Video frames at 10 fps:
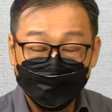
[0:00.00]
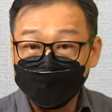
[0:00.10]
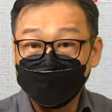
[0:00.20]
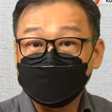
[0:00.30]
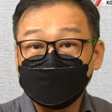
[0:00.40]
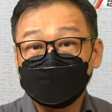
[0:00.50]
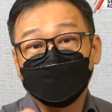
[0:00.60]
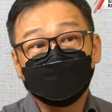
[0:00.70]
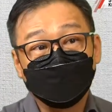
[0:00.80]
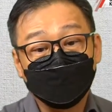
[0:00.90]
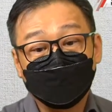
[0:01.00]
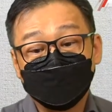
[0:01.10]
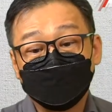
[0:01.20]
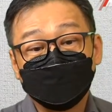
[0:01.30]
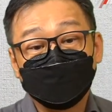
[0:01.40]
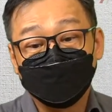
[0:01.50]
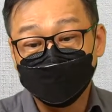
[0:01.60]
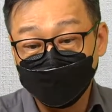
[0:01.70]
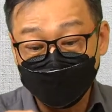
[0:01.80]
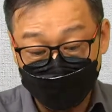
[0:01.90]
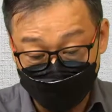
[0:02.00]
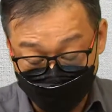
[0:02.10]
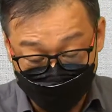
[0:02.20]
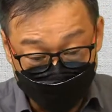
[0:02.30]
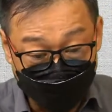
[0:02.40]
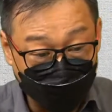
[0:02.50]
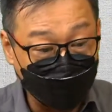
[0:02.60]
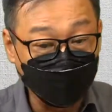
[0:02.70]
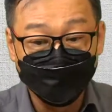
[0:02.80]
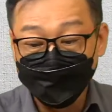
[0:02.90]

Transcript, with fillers: He actually, actually can draw the world map freehand,